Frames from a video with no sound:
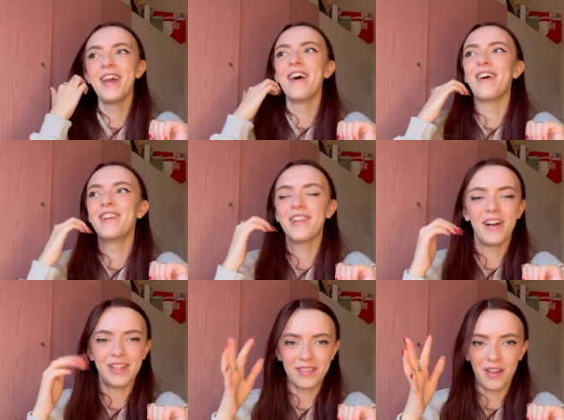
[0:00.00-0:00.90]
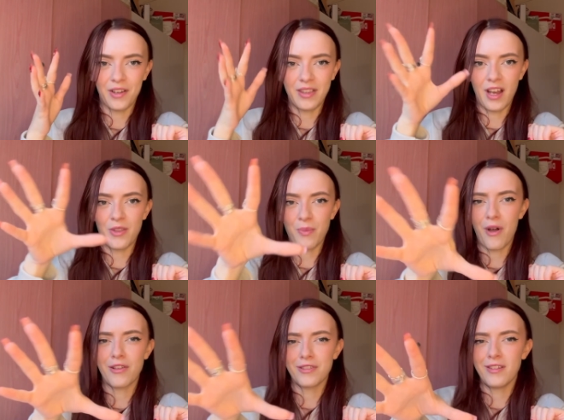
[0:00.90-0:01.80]
online is kind of like that other
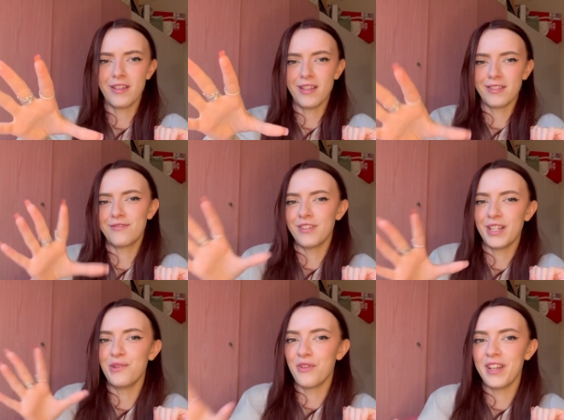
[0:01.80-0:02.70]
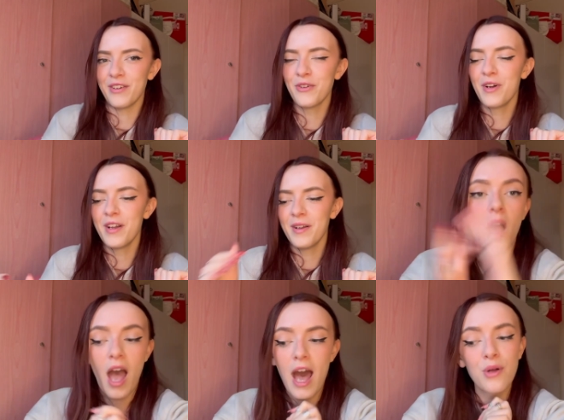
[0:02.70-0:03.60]
person isn't really real.
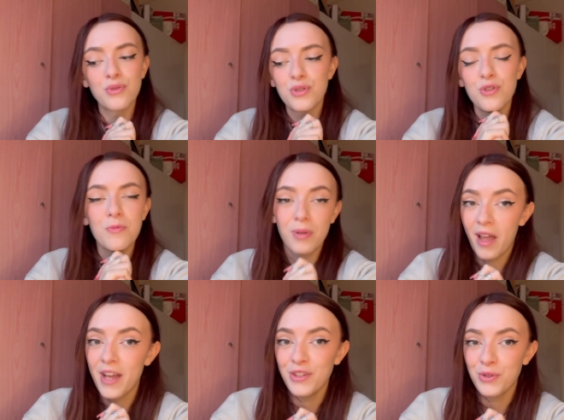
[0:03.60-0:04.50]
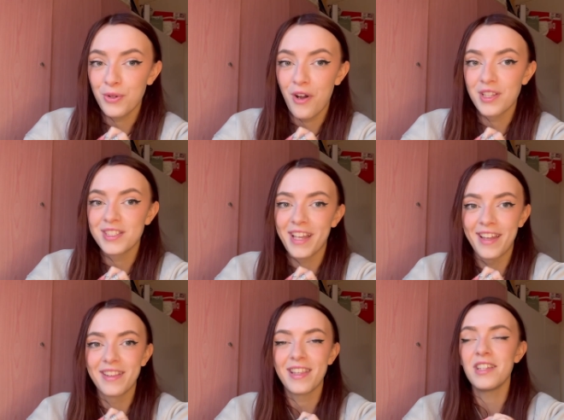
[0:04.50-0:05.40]
How to plan your
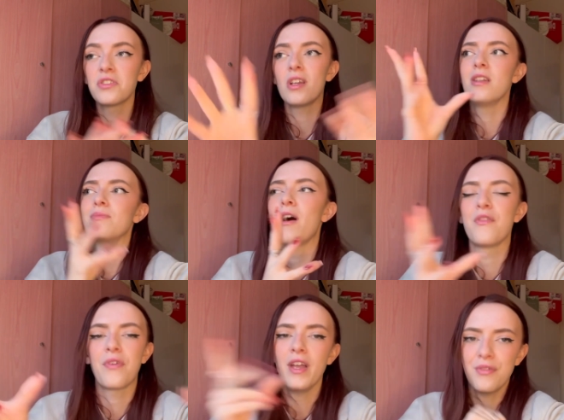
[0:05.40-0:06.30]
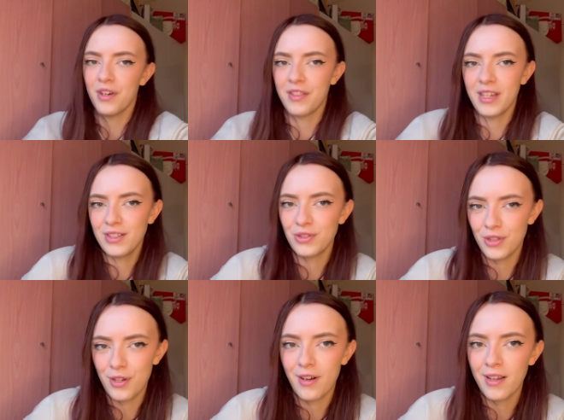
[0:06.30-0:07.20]
content. This is my favourite thing to
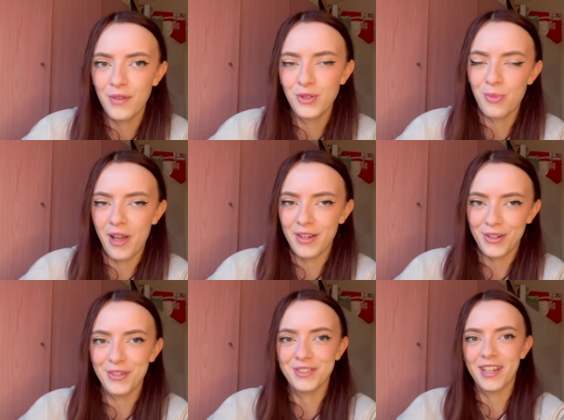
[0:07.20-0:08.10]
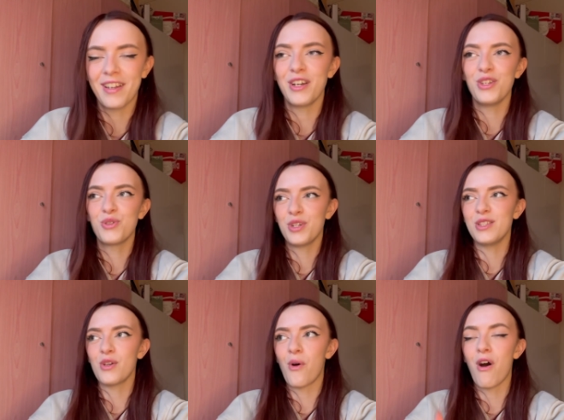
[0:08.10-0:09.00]
do. I love to plan content. I usually
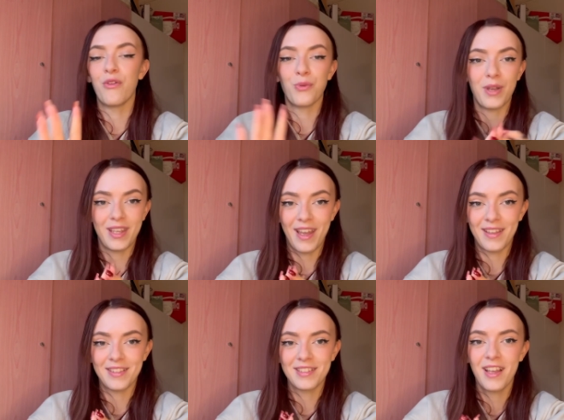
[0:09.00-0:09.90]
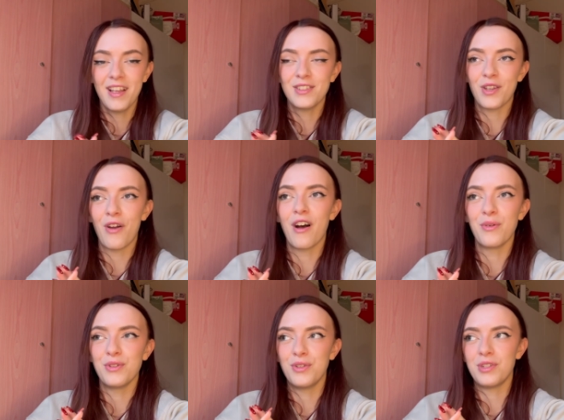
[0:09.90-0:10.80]
do it on the weekends, so I
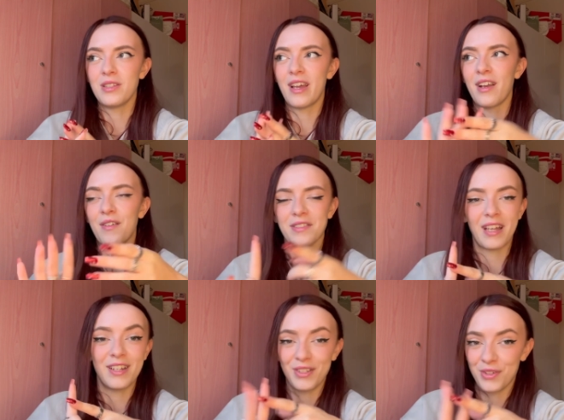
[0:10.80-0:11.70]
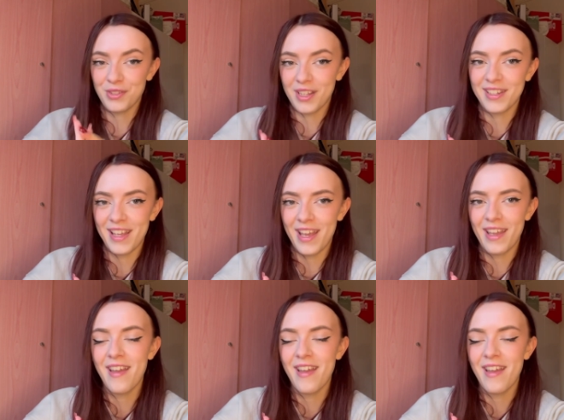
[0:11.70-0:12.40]
would usually take either Saturday or Sunday,